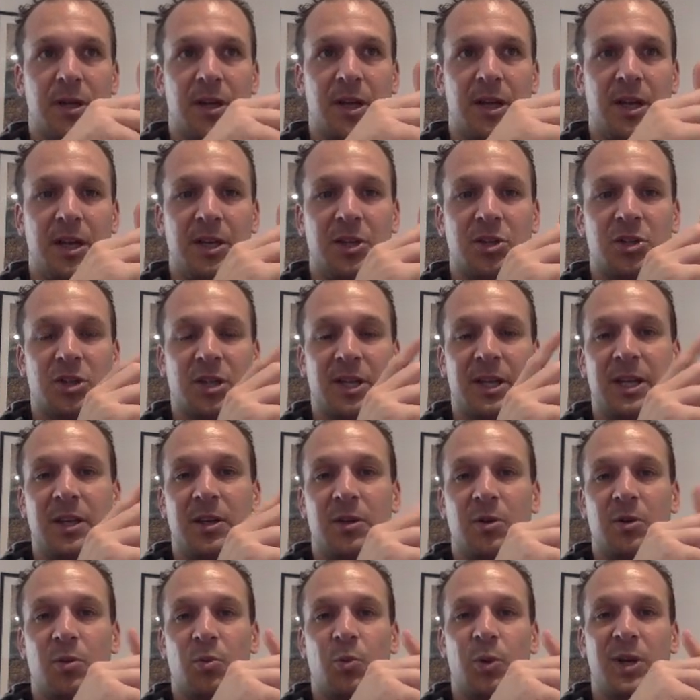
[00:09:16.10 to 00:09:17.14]

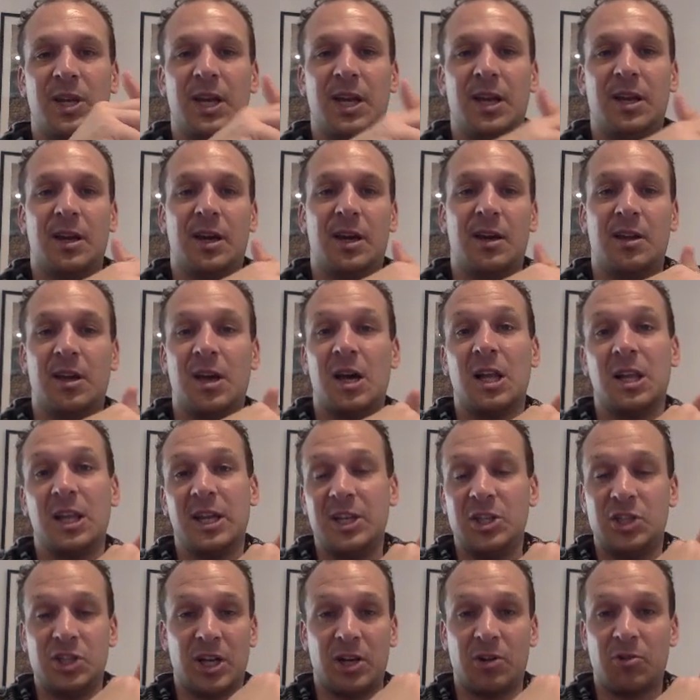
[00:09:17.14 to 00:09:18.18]
initially we need a
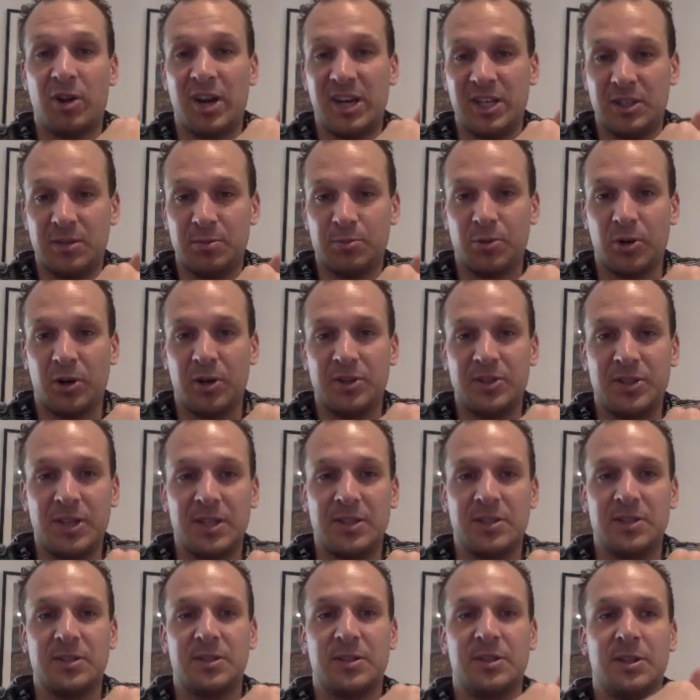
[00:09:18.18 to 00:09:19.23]
lead generation
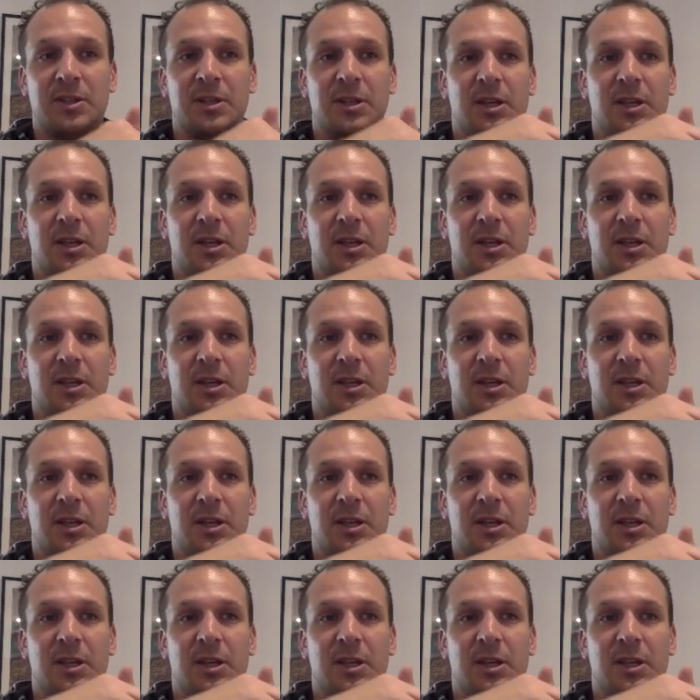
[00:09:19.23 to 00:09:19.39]
process